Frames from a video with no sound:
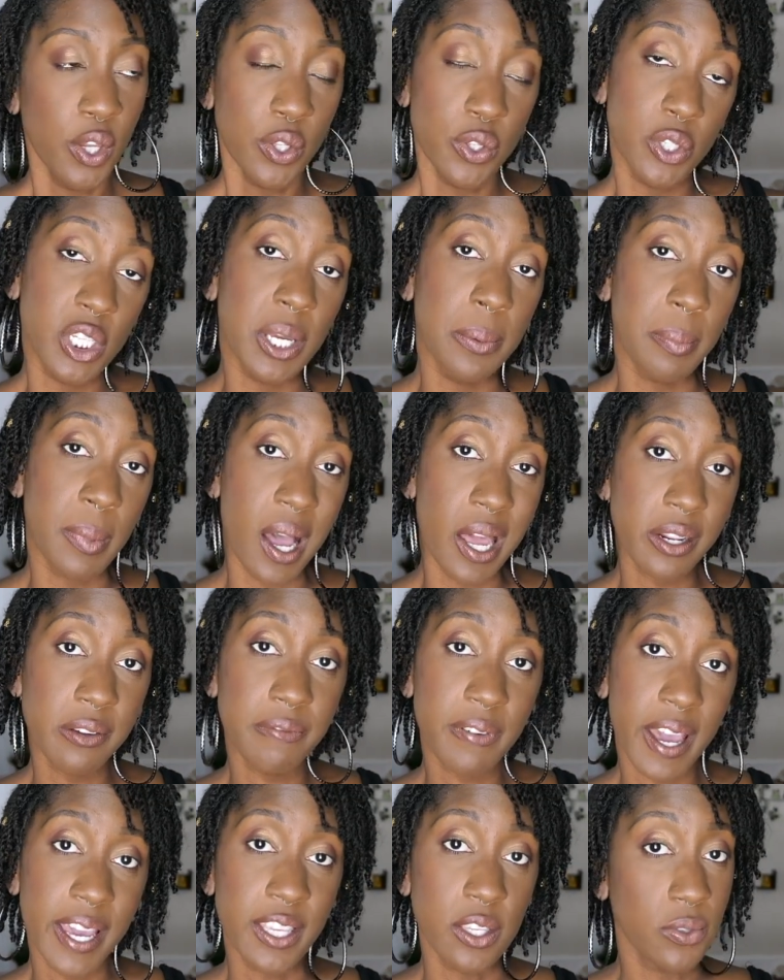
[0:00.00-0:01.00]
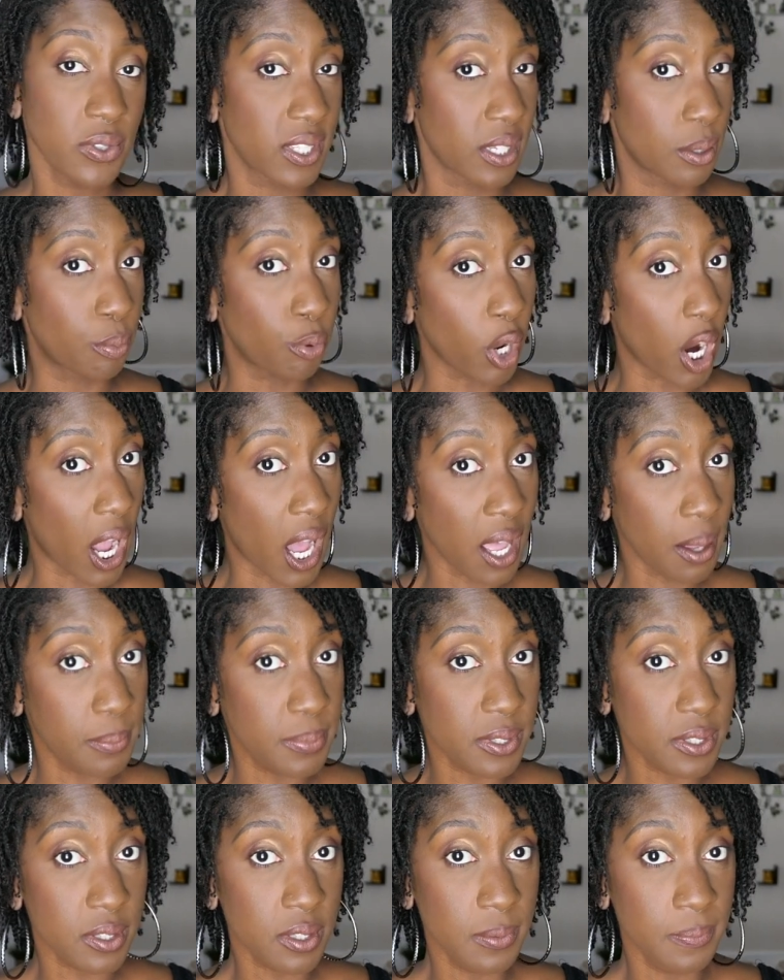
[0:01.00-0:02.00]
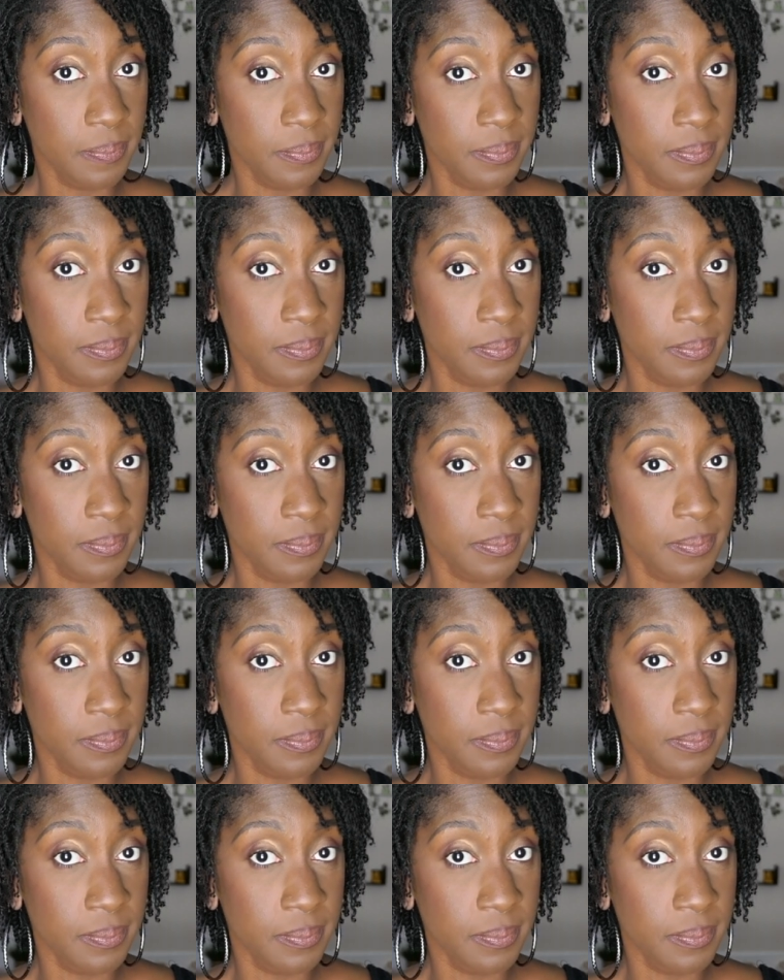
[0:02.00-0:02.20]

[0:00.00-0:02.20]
You can modify using props,